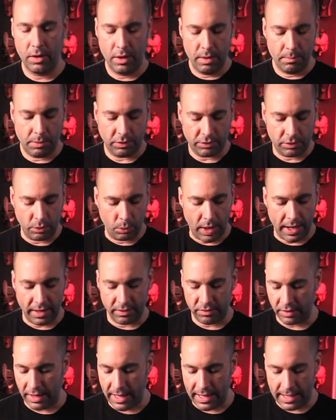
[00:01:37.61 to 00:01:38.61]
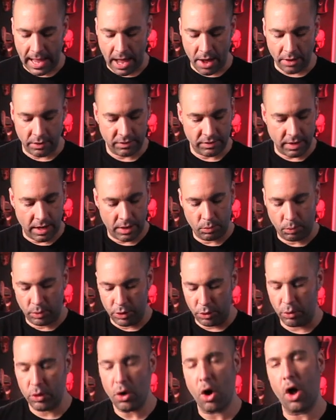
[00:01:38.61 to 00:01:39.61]
Because the way it's laid out is that when
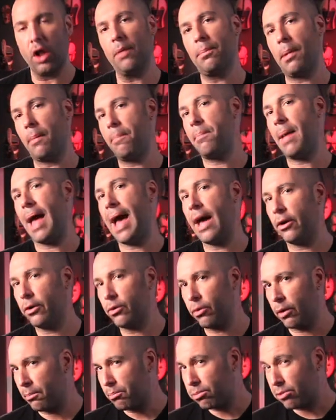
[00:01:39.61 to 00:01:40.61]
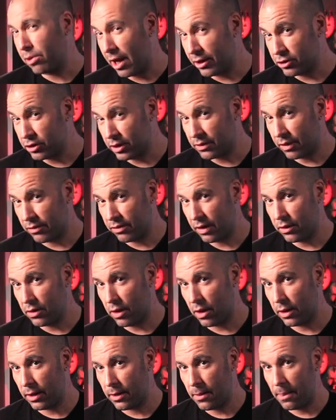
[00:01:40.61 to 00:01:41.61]
you call up a pattern or a project, as they
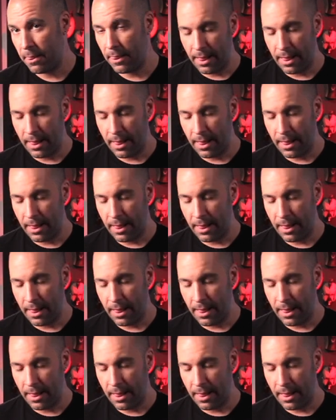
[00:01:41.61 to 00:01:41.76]
call it,